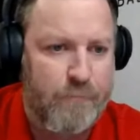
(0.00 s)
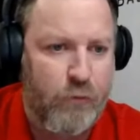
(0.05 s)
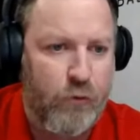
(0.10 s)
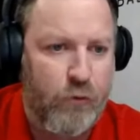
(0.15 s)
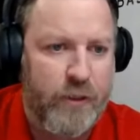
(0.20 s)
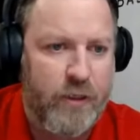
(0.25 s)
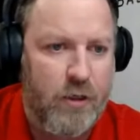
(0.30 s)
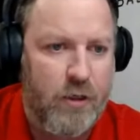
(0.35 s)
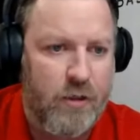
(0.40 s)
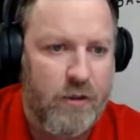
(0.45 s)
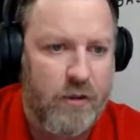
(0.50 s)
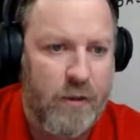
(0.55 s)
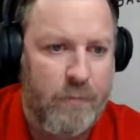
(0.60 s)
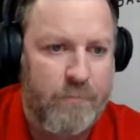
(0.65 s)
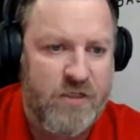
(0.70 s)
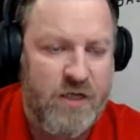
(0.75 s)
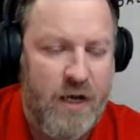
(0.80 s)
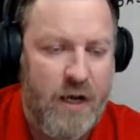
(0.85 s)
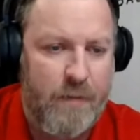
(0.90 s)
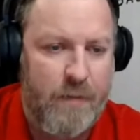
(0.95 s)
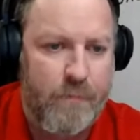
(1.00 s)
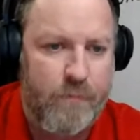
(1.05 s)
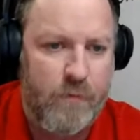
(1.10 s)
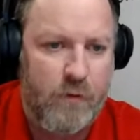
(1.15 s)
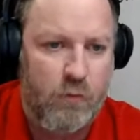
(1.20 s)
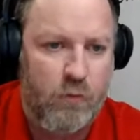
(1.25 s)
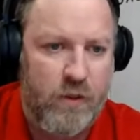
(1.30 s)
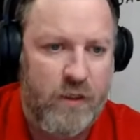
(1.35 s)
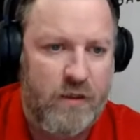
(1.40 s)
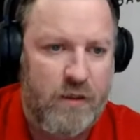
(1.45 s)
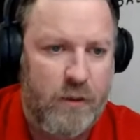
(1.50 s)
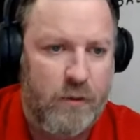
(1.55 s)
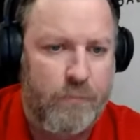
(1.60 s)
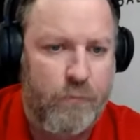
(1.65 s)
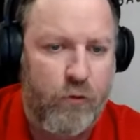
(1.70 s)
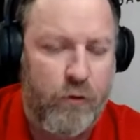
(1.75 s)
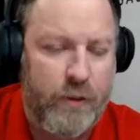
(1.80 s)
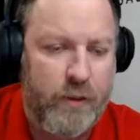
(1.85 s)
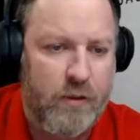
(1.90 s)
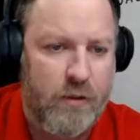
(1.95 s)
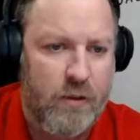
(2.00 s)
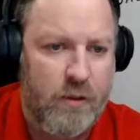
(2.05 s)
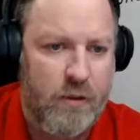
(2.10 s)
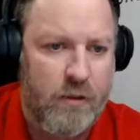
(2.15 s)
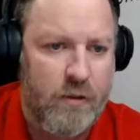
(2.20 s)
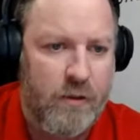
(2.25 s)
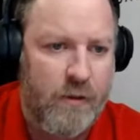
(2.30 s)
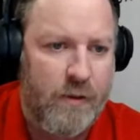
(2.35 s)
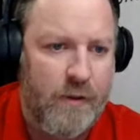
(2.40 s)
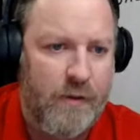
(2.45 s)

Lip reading: point guard up top with your point guard.